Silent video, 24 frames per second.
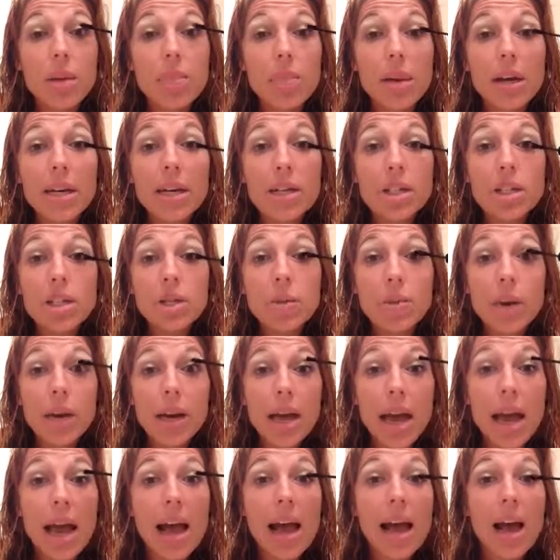Buddy, do you want
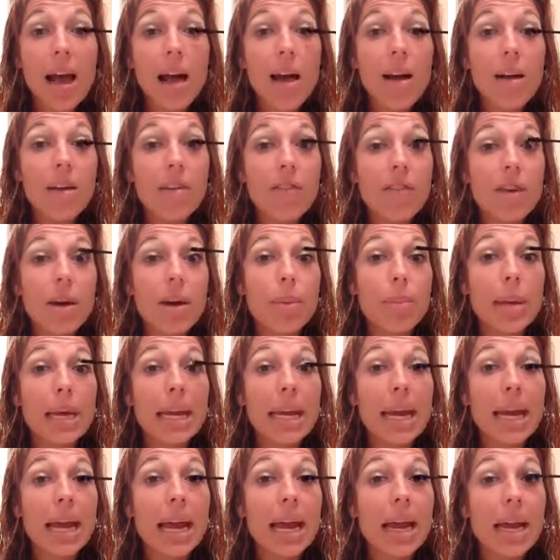to have a
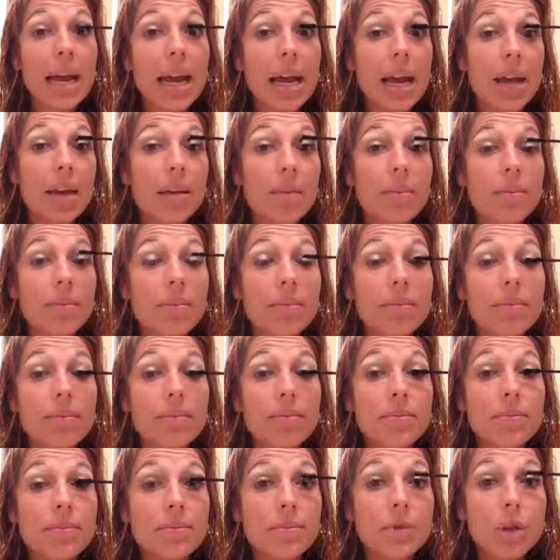banana?
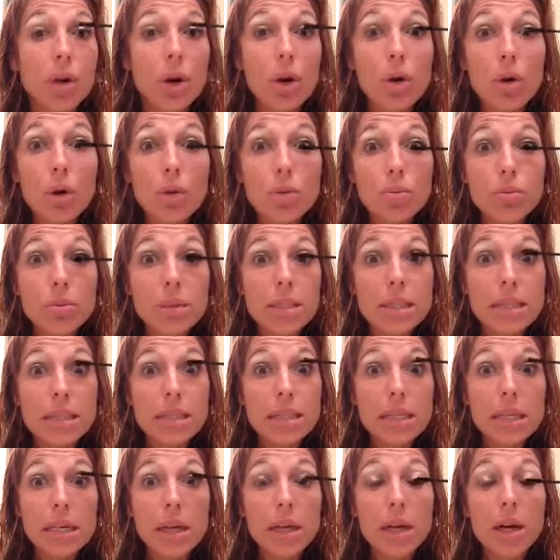
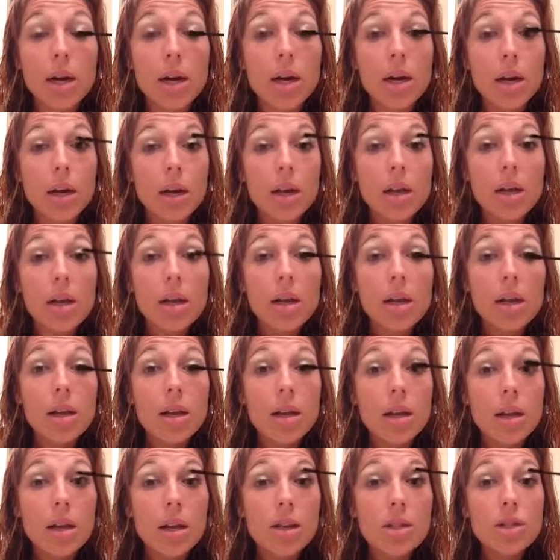Oh dear.
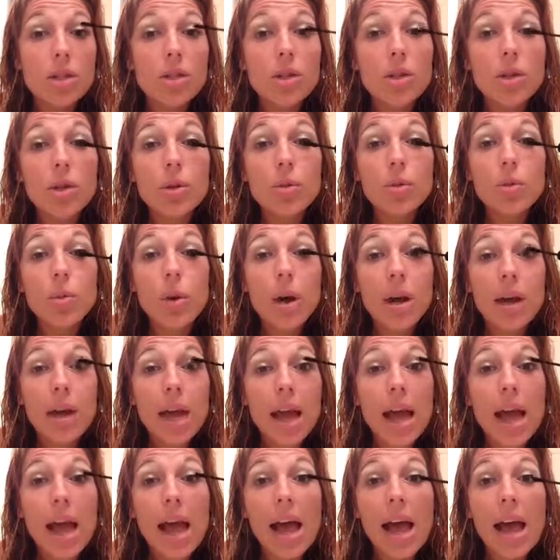Do you want
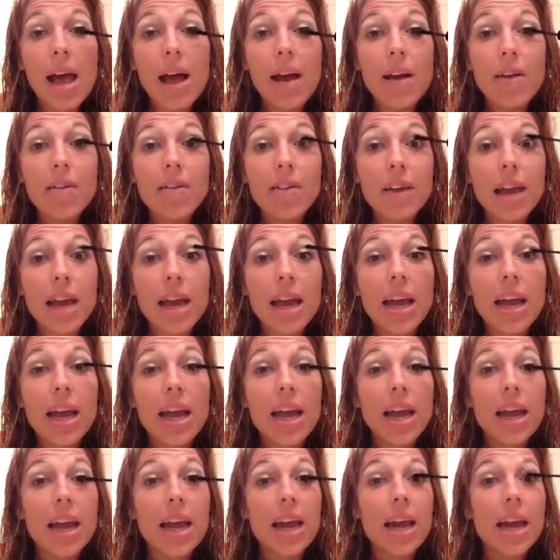to have
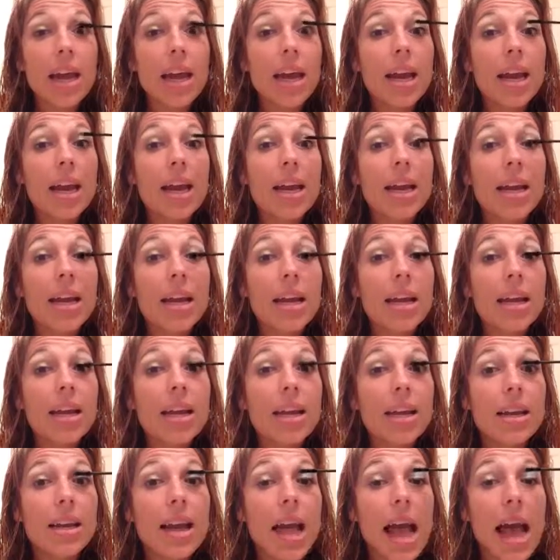
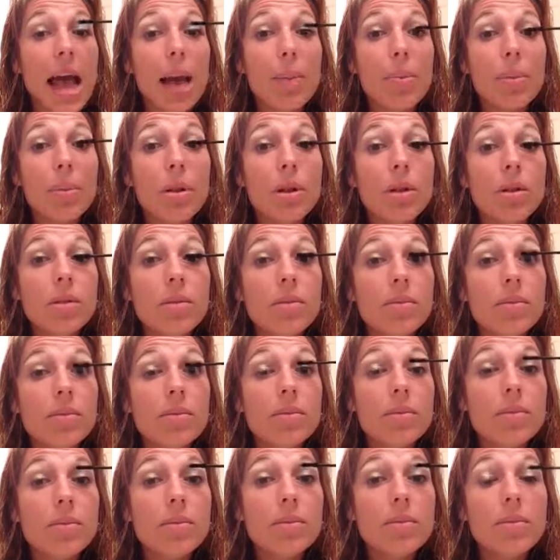an apple?
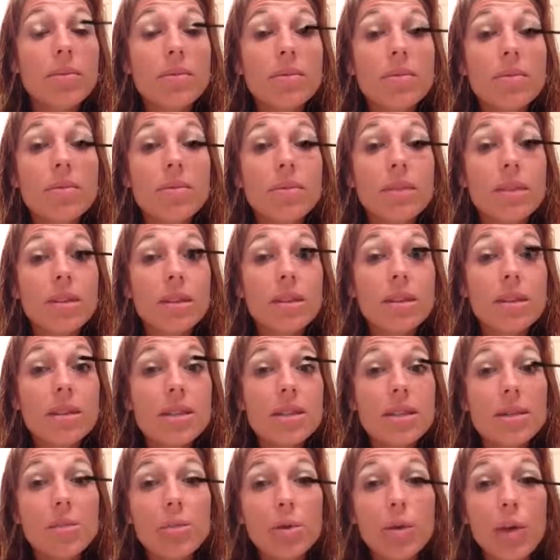No!
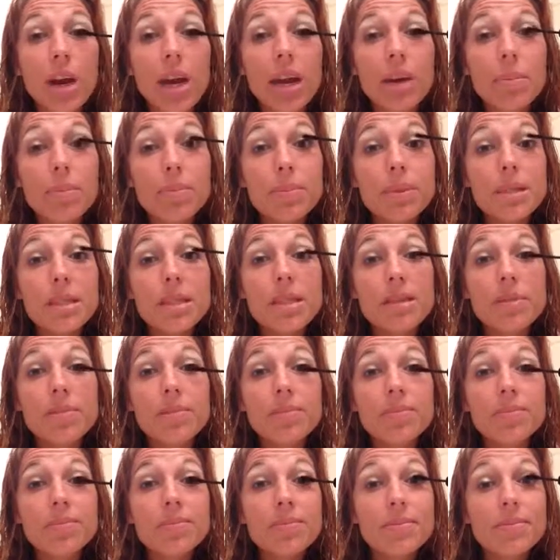Some grapes?
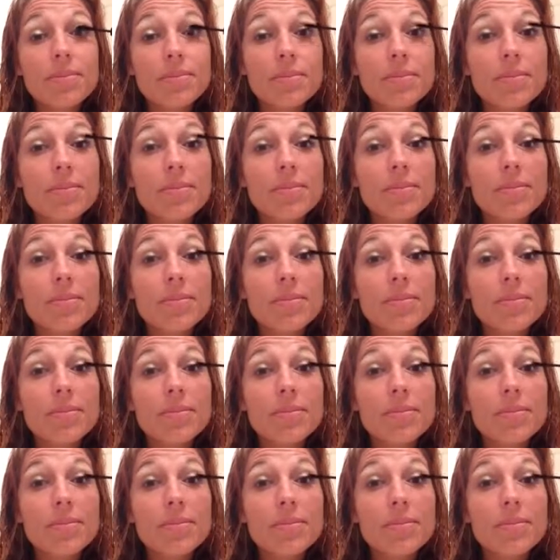No!